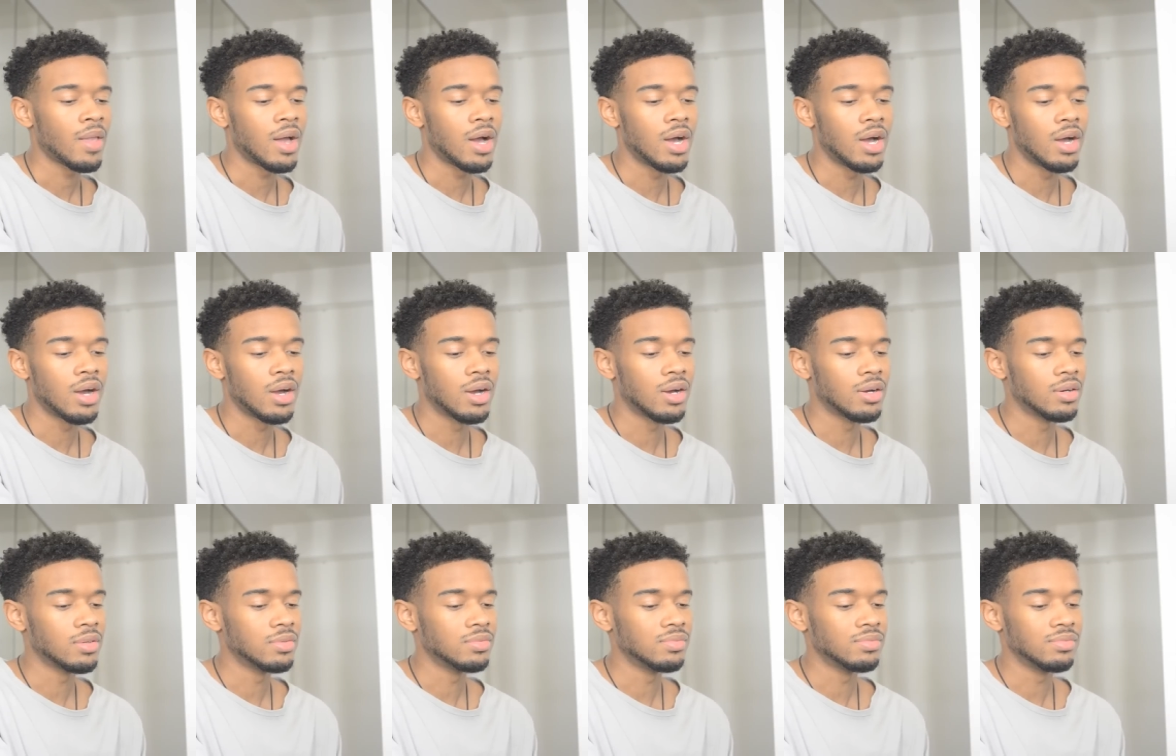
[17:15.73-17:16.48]

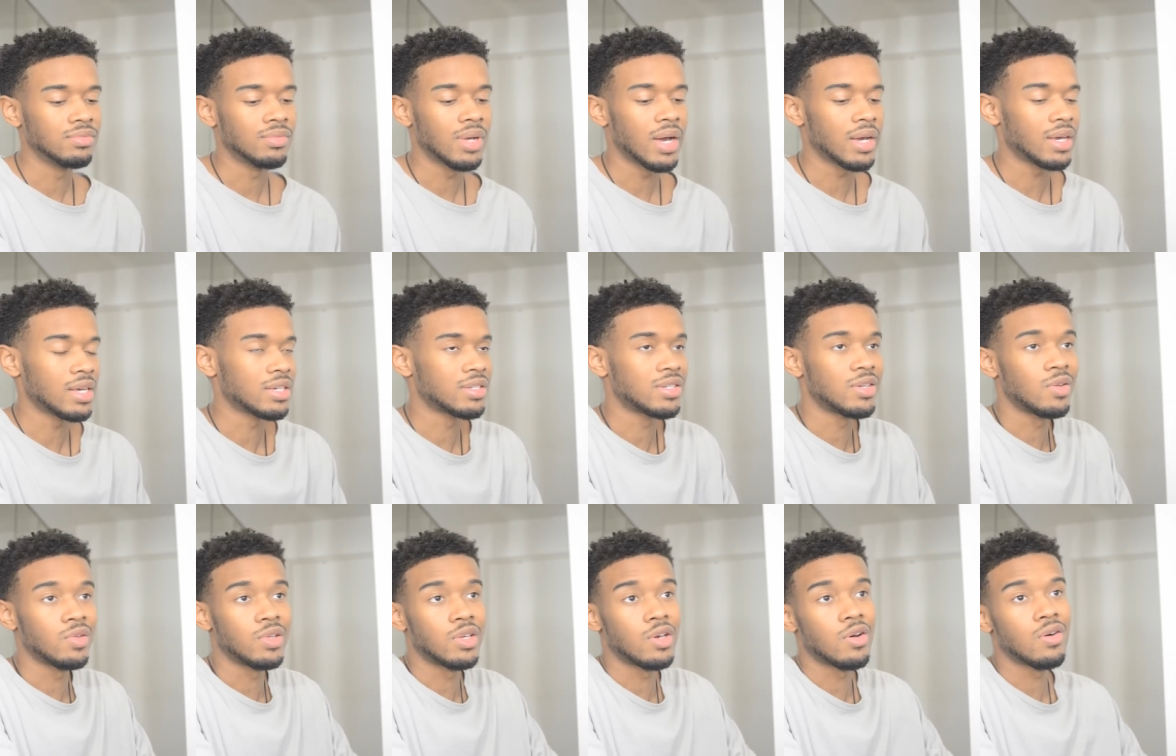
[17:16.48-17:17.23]
Uh, I guess
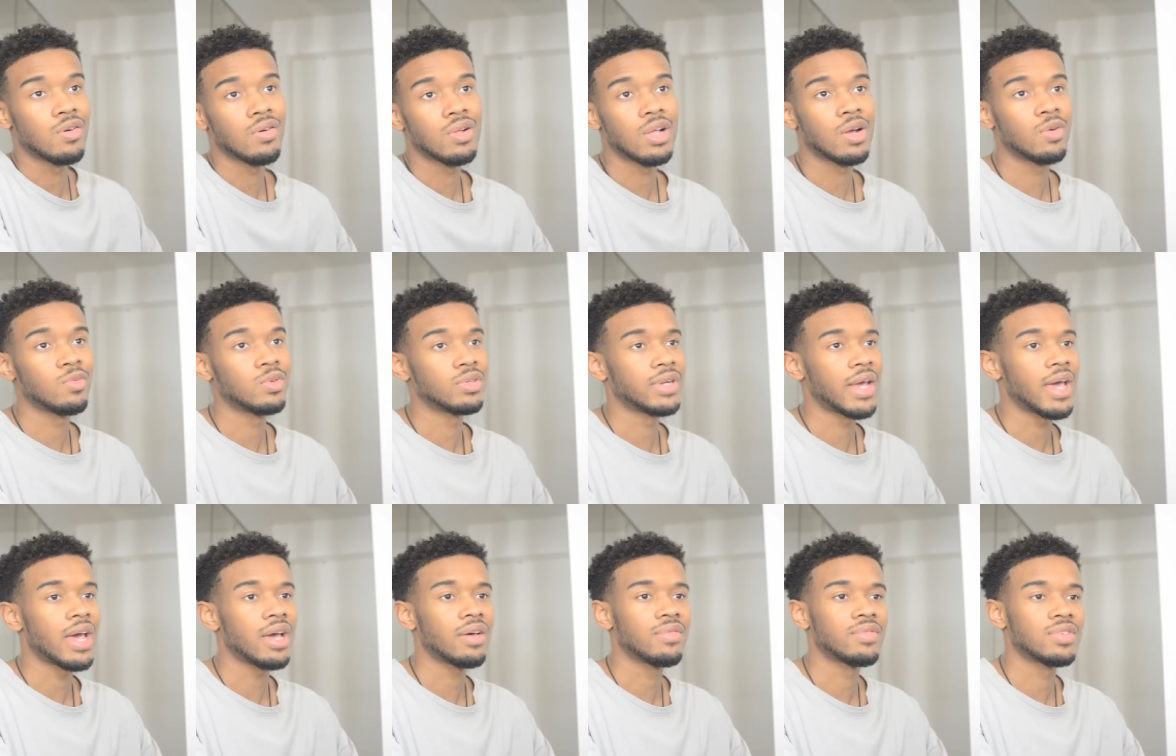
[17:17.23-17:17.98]
the only goal I would
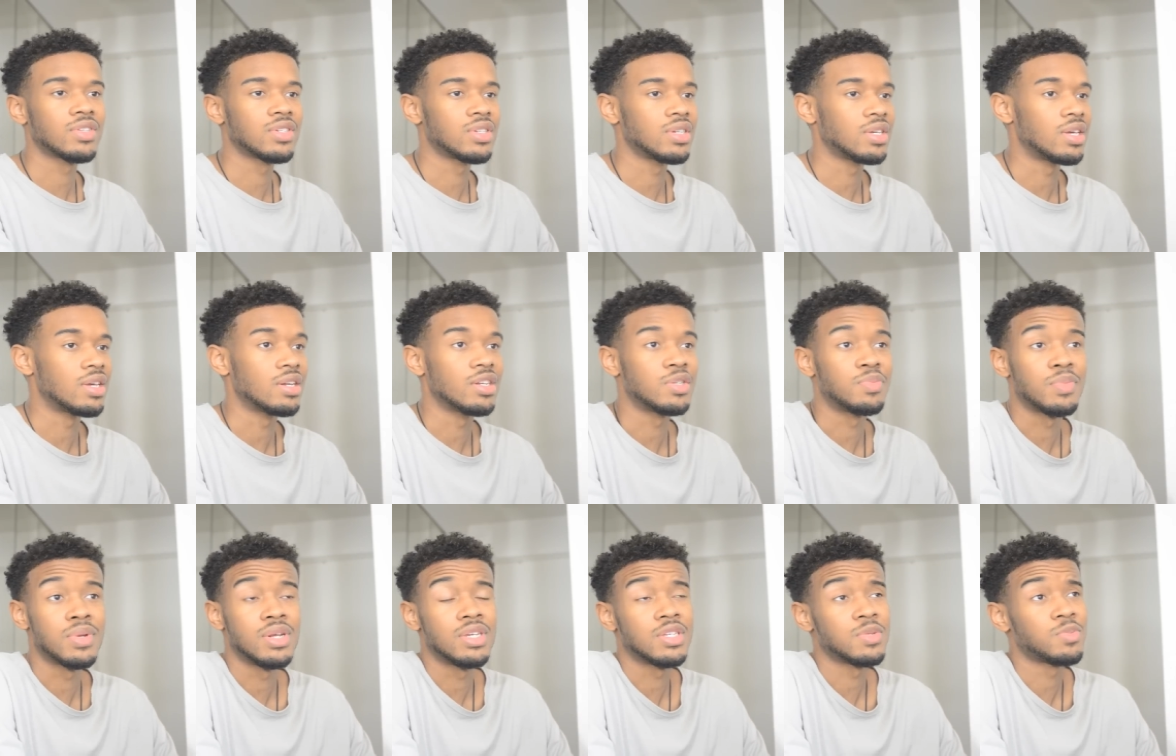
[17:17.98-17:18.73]
have is to get as
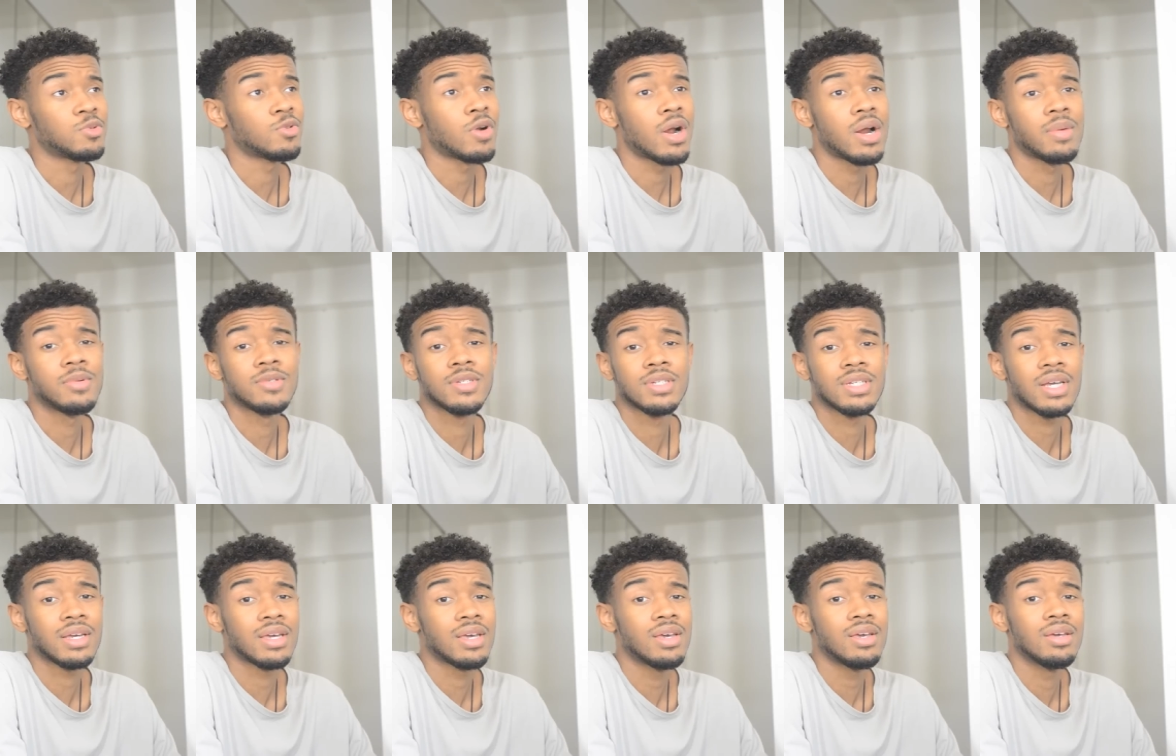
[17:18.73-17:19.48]
many subscribers as
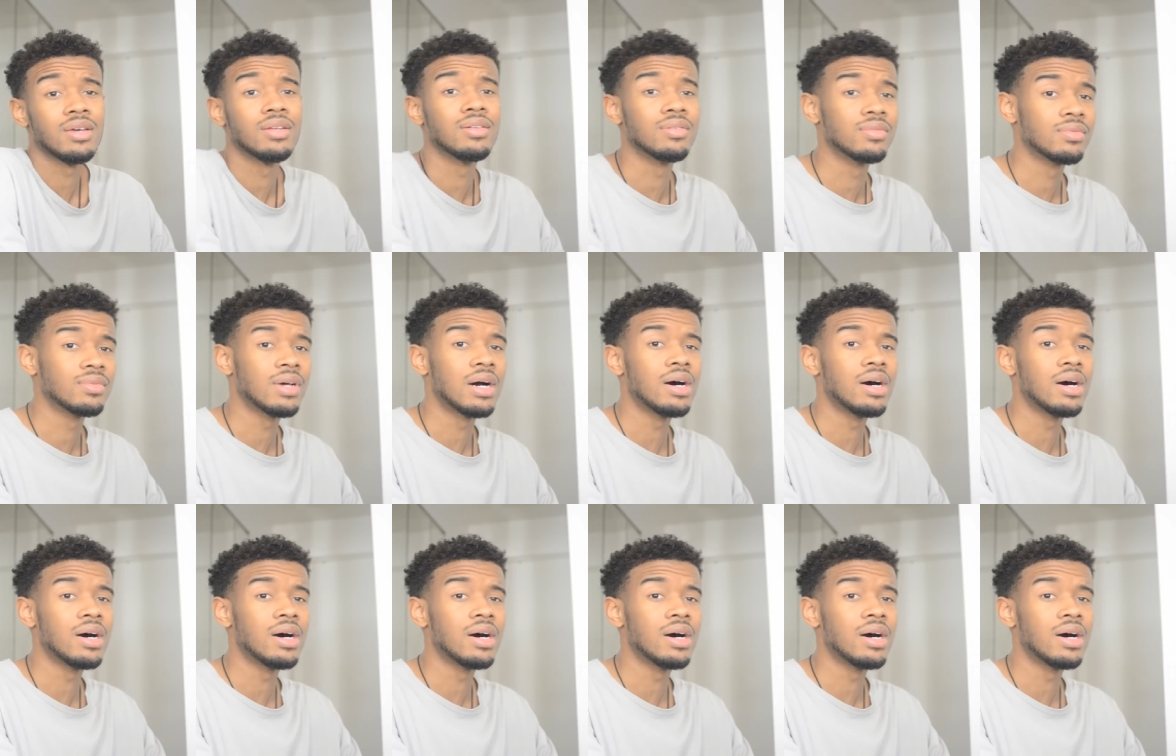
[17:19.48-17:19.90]
I can.